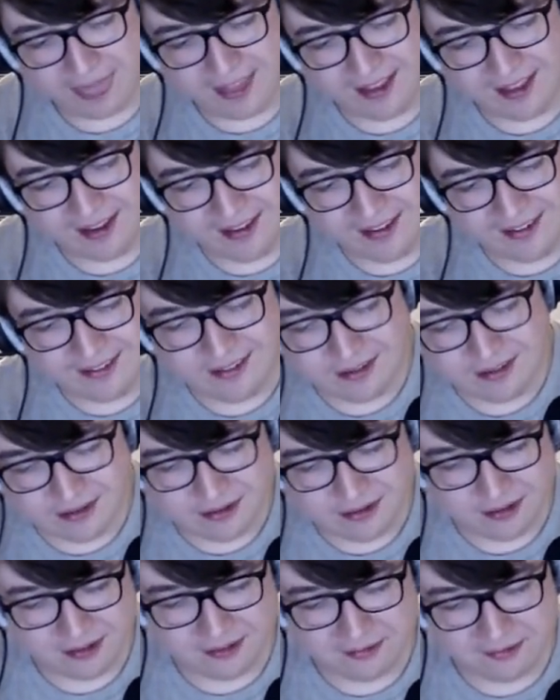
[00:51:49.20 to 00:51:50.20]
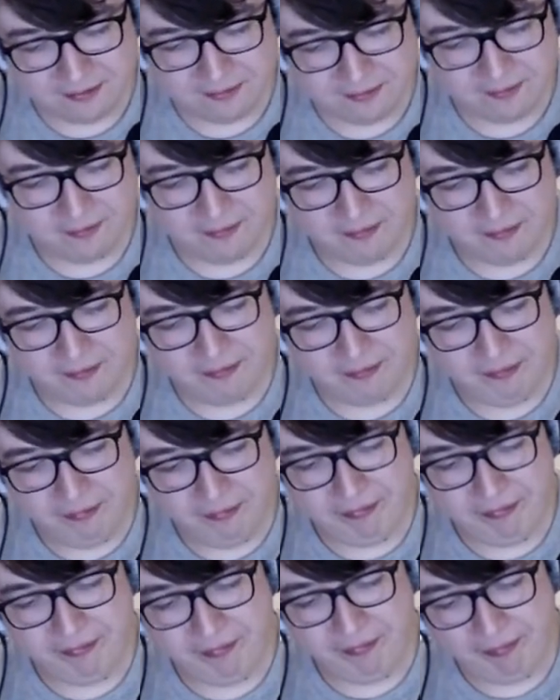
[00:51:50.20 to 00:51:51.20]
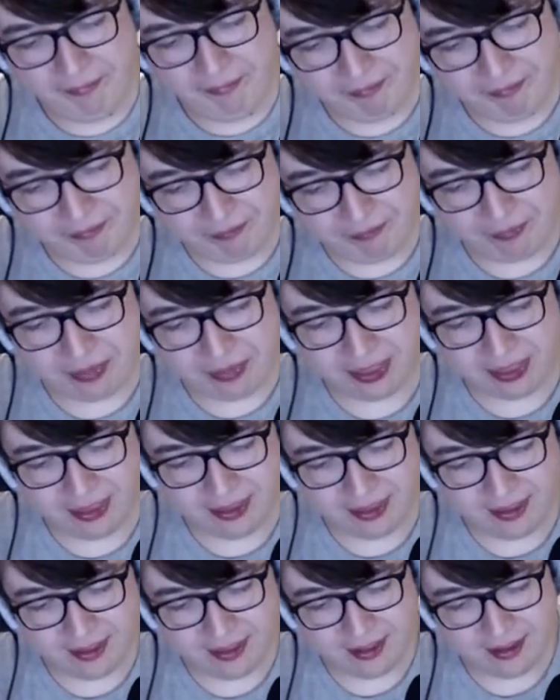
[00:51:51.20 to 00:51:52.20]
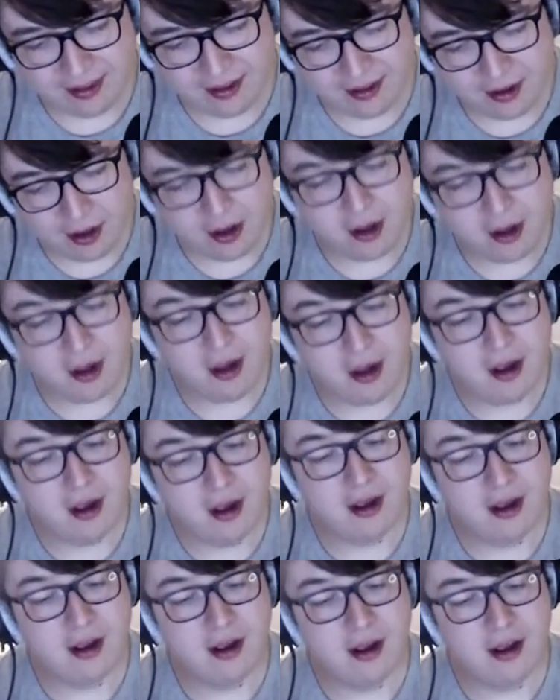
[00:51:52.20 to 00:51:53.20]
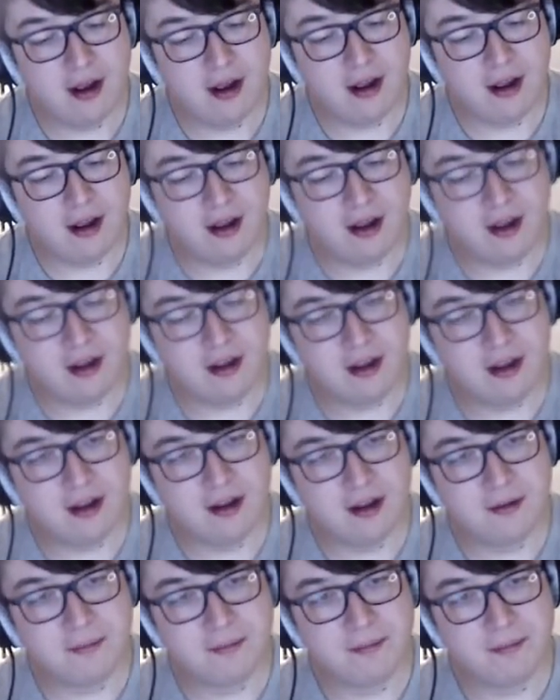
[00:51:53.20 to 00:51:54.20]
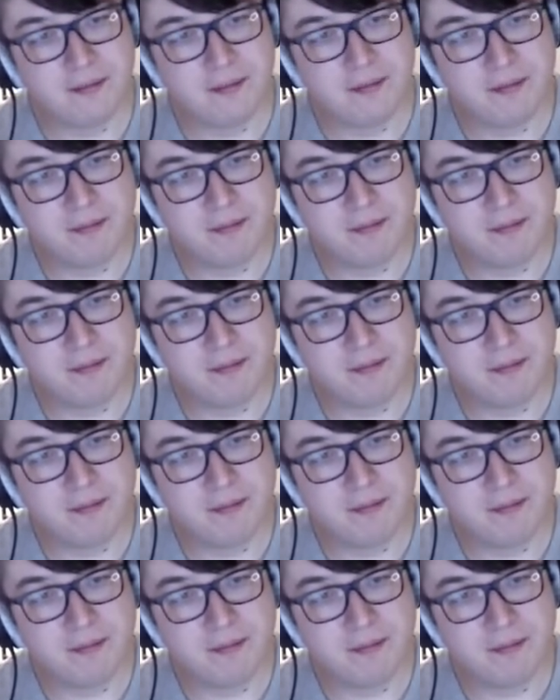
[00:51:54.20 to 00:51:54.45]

No words are spoken by the person on screen.